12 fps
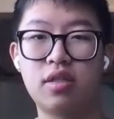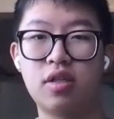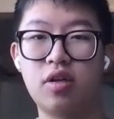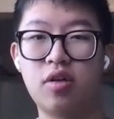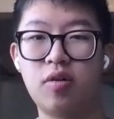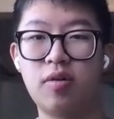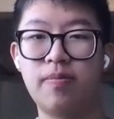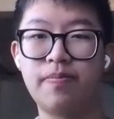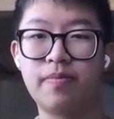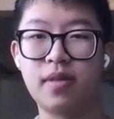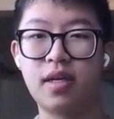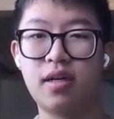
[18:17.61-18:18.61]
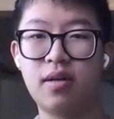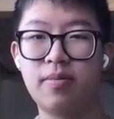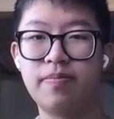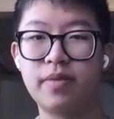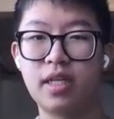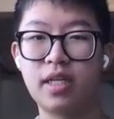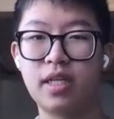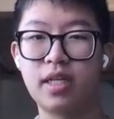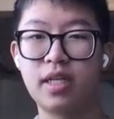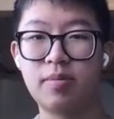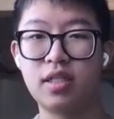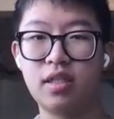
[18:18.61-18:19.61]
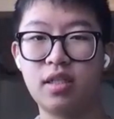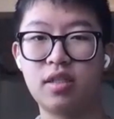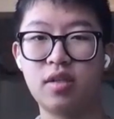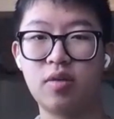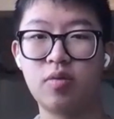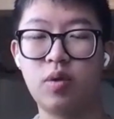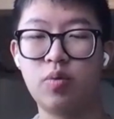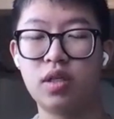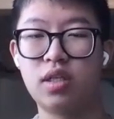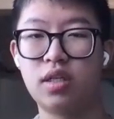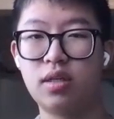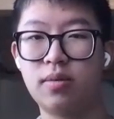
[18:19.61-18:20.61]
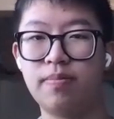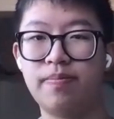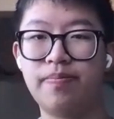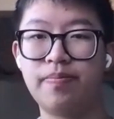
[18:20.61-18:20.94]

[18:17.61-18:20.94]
So um, especially so we would